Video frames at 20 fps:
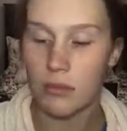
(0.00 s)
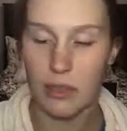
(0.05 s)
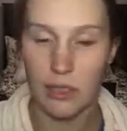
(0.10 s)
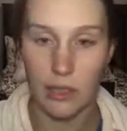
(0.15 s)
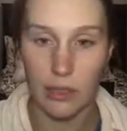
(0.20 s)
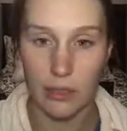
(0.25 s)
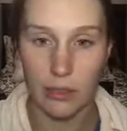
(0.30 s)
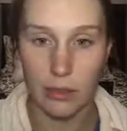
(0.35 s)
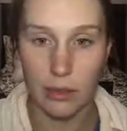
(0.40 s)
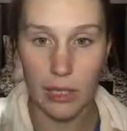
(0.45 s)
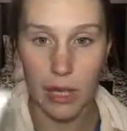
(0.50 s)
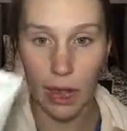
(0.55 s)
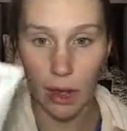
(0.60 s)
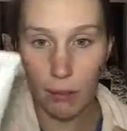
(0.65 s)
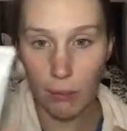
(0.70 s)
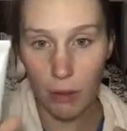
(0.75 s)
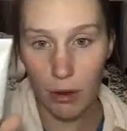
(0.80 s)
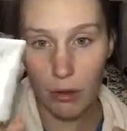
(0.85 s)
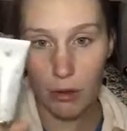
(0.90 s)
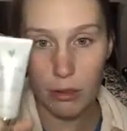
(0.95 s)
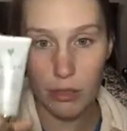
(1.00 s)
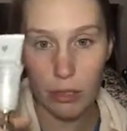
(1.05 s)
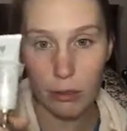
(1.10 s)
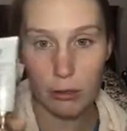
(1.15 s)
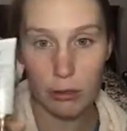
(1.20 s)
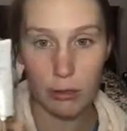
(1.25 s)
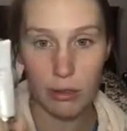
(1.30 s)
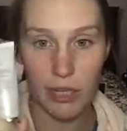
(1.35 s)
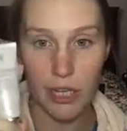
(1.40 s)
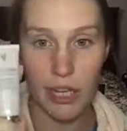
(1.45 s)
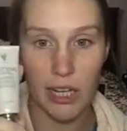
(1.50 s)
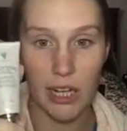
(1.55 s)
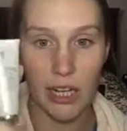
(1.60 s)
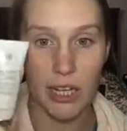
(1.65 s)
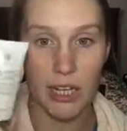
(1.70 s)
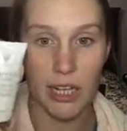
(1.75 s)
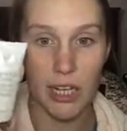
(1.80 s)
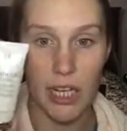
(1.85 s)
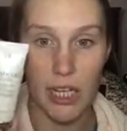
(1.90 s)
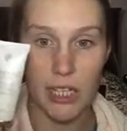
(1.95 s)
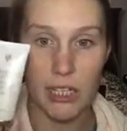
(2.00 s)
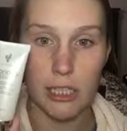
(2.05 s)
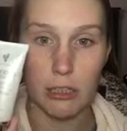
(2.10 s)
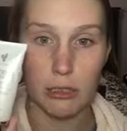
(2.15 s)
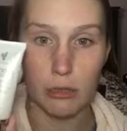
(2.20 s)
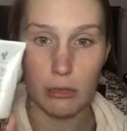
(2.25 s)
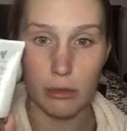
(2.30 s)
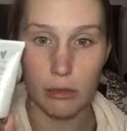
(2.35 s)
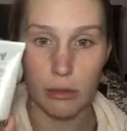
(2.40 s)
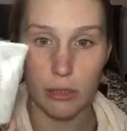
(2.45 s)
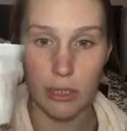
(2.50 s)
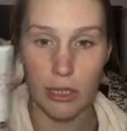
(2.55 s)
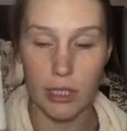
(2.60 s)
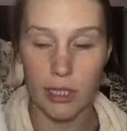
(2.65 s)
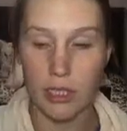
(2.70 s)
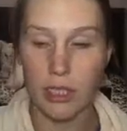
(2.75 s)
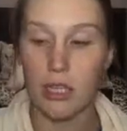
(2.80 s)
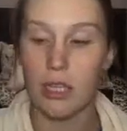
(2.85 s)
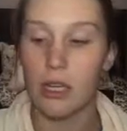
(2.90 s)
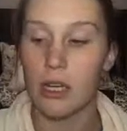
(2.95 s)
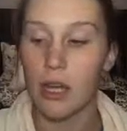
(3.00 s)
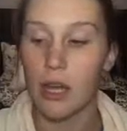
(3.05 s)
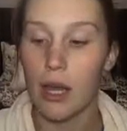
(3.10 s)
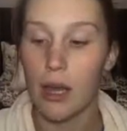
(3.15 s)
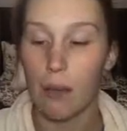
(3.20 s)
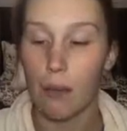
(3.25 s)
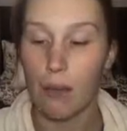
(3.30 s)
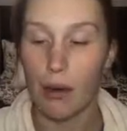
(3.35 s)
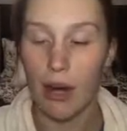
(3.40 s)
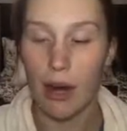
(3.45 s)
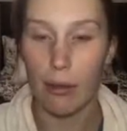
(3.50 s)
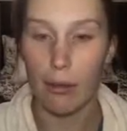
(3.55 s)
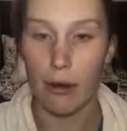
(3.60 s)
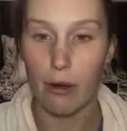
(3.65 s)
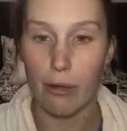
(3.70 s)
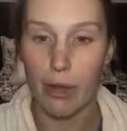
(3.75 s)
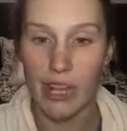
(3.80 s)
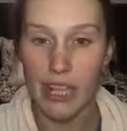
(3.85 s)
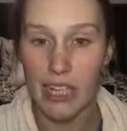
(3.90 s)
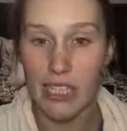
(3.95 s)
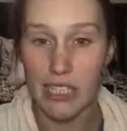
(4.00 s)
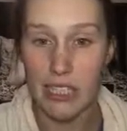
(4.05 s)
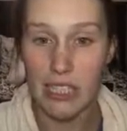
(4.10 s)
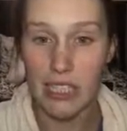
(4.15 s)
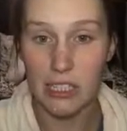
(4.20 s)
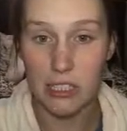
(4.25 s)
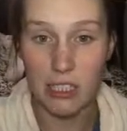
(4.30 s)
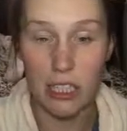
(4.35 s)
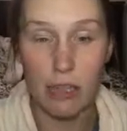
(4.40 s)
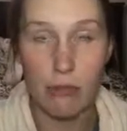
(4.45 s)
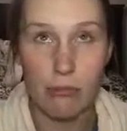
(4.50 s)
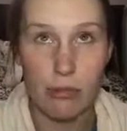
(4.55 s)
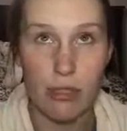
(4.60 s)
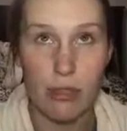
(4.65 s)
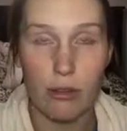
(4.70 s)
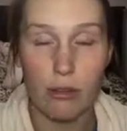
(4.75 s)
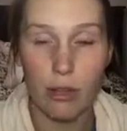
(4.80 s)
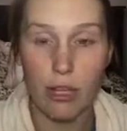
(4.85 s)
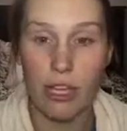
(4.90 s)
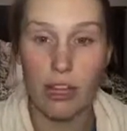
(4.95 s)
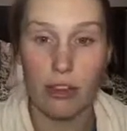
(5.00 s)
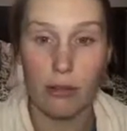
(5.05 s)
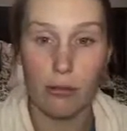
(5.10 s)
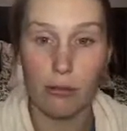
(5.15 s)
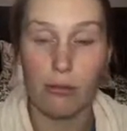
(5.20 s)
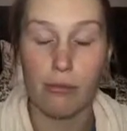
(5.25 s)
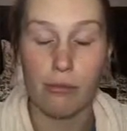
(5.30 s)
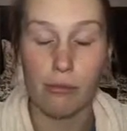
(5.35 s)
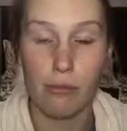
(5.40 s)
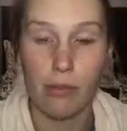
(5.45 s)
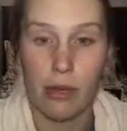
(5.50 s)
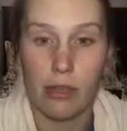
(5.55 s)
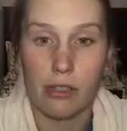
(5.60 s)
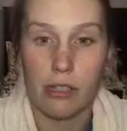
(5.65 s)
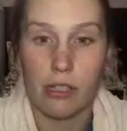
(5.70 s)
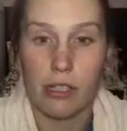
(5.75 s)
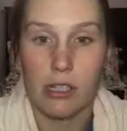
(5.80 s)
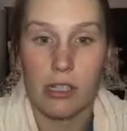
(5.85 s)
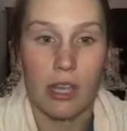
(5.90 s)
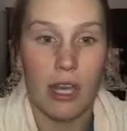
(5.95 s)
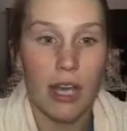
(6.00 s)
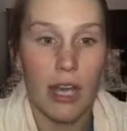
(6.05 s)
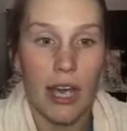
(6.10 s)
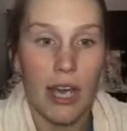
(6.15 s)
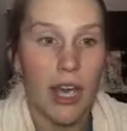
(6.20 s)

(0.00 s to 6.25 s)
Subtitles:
Now, I'm going to apply this glorious primer because it's absolutely the most